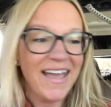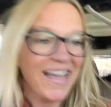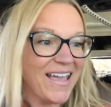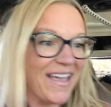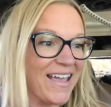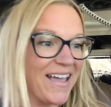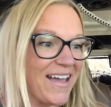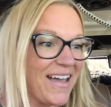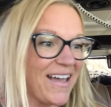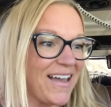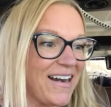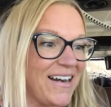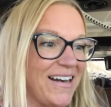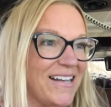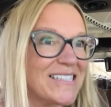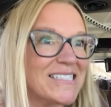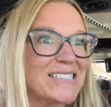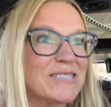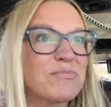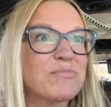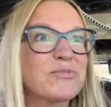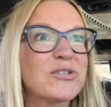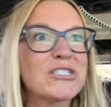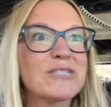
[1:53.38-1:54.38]
and
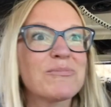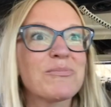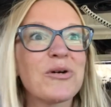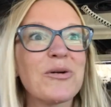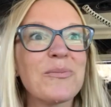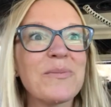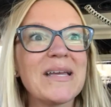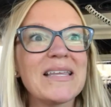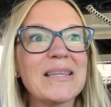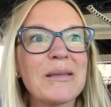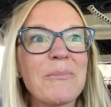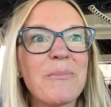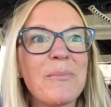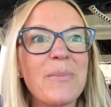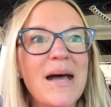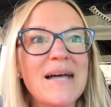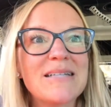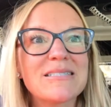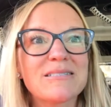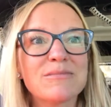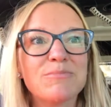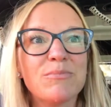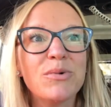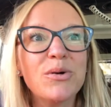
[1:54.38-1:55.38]
it's just put me in the
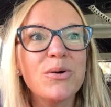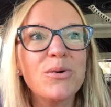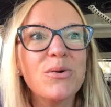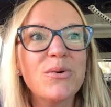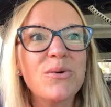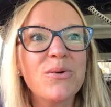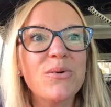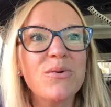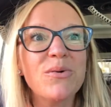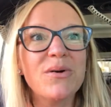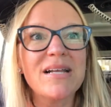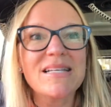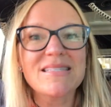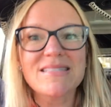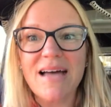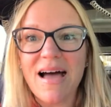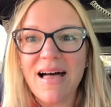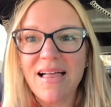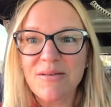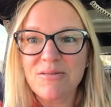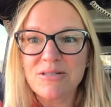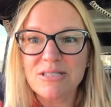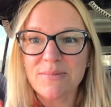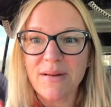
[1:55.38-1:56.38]
best mood until
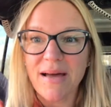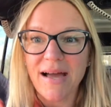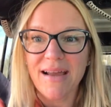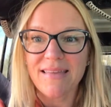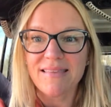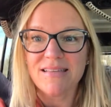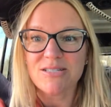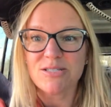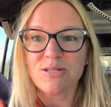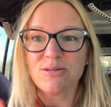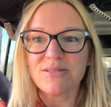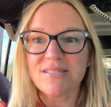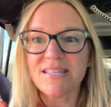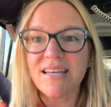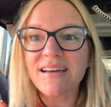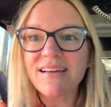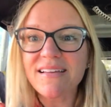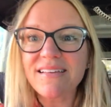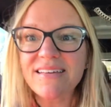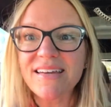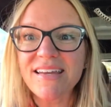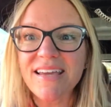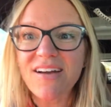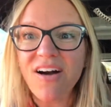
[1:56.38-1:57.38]
I was behind this
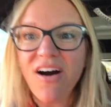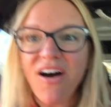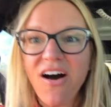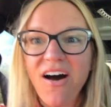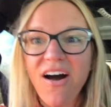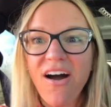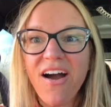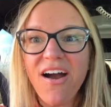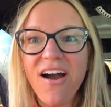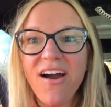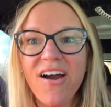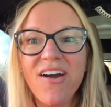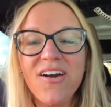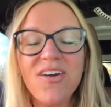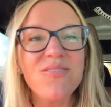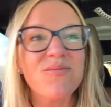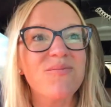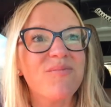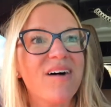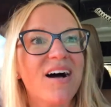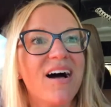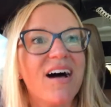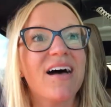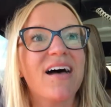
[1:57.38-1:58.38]
utility car.
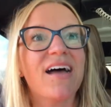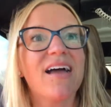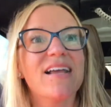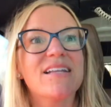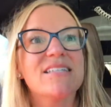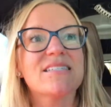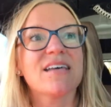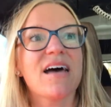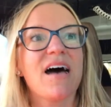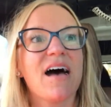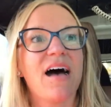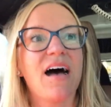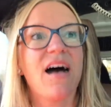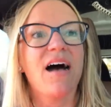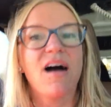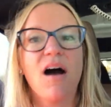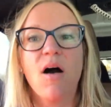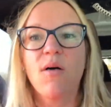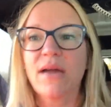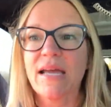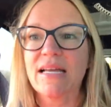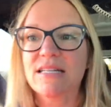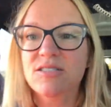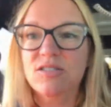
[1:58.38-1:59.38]
But uh,
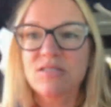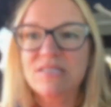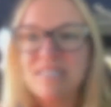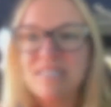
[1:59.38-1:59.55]
okay, so